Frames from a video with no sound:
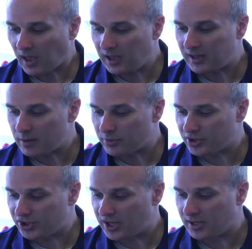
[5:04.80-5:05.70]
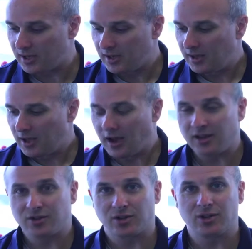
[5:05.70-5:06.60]
And Edward Sheik
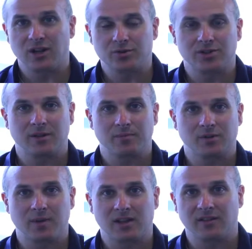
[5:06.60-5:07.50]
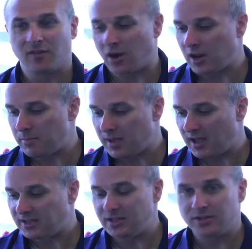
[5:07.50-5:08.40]
uh, took an interesting perspective on
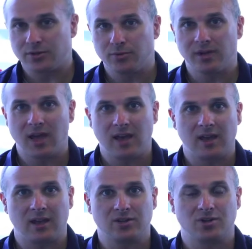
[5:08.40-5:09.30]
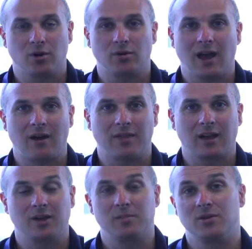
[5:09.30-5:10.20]
NBA 2K and showed how
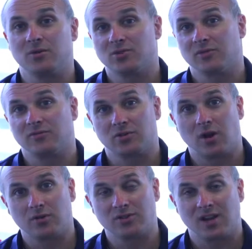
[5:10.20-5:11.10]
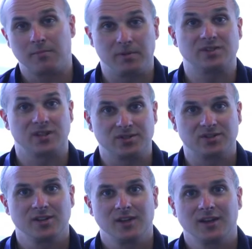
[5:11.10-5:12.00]
that could be used to understand
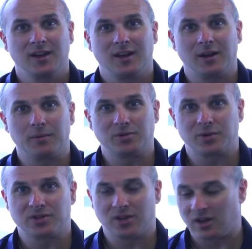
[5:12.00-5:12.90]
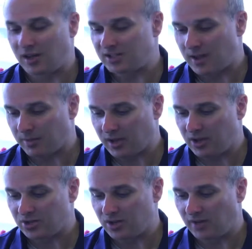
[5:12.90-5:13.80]
business, uh, which was a nice
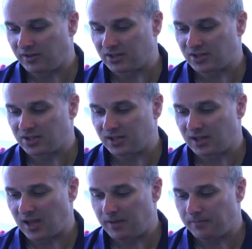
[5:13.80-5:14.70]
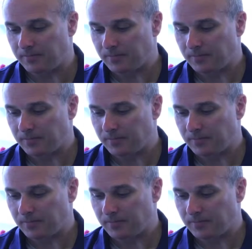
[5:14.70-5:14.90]
application of an existing game.